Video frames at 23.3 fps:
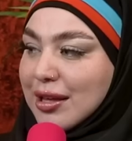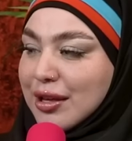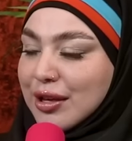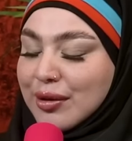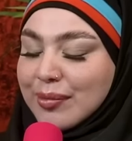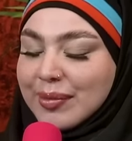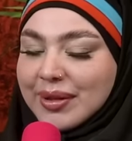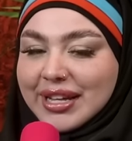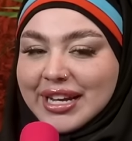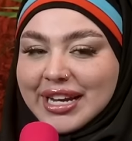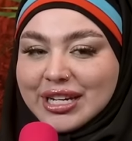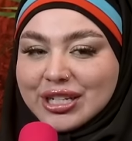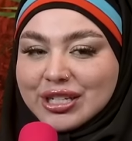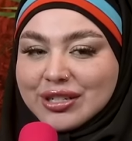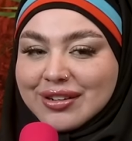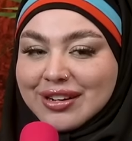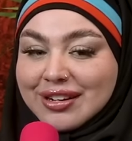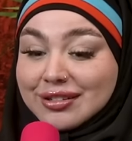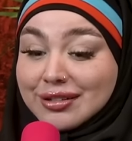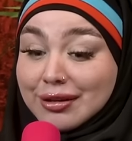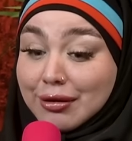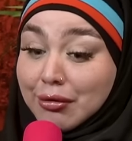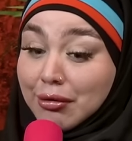yeah. humiliation.
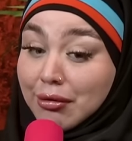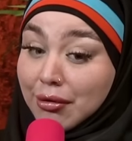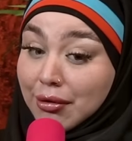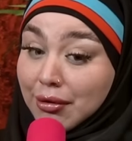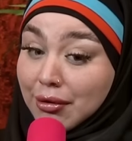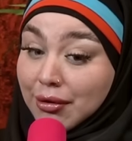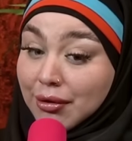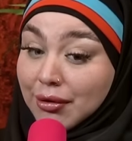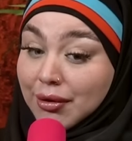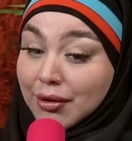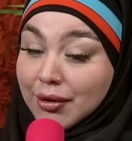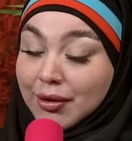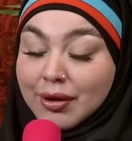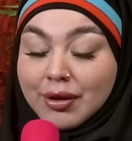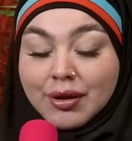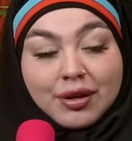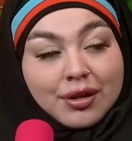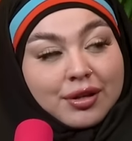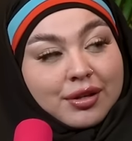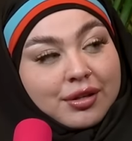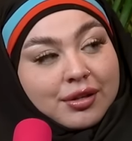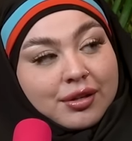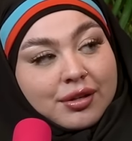I was like, huh.
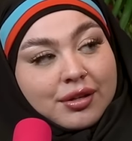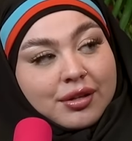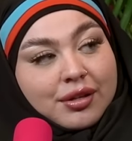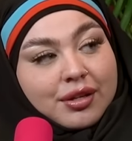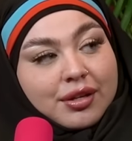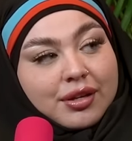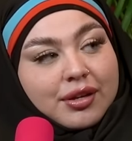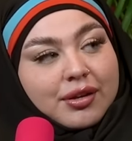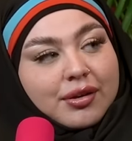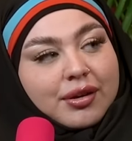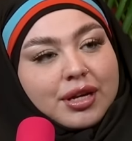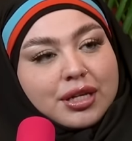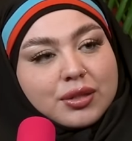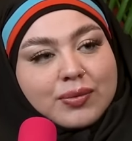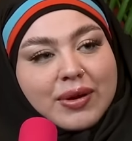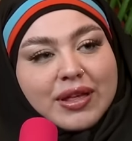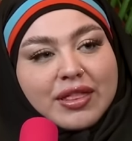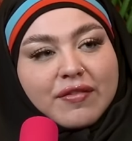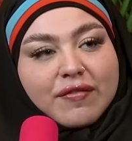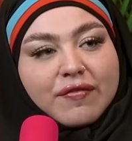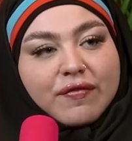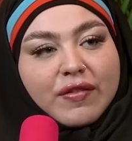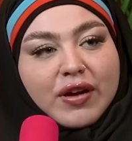Because why
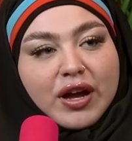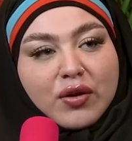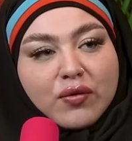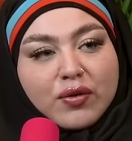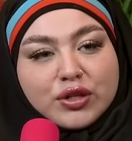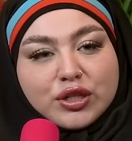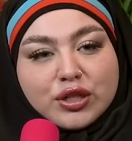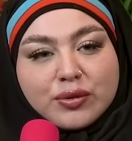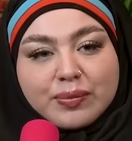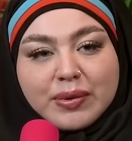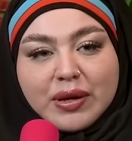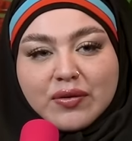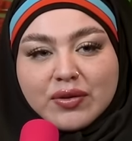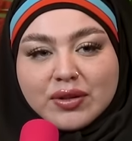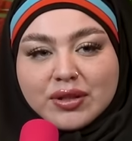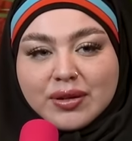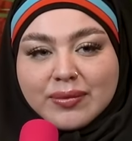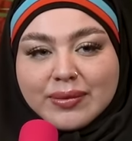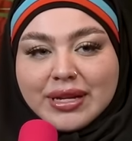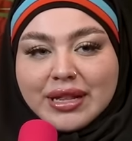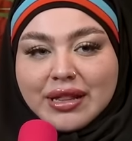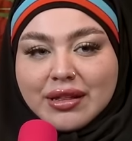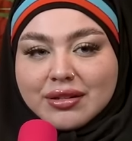the fuck would you be with
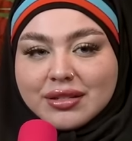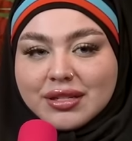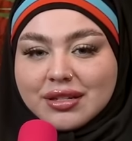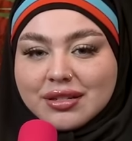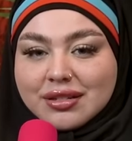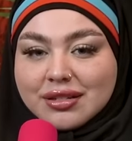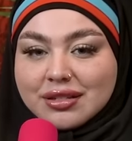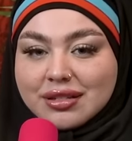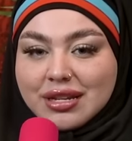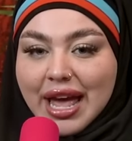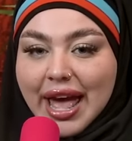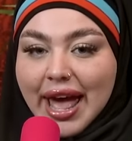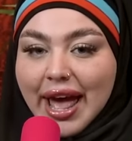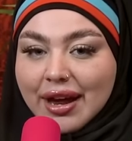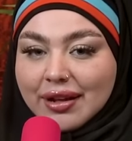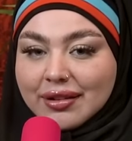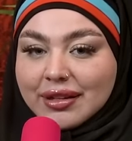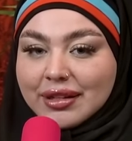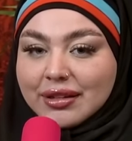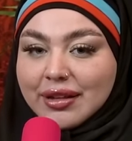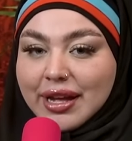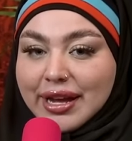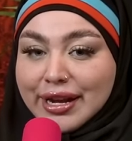somebody that looks
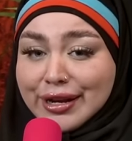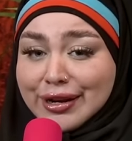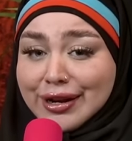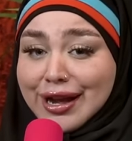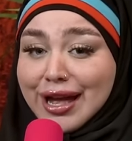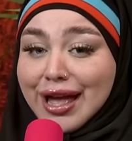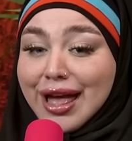exactly like your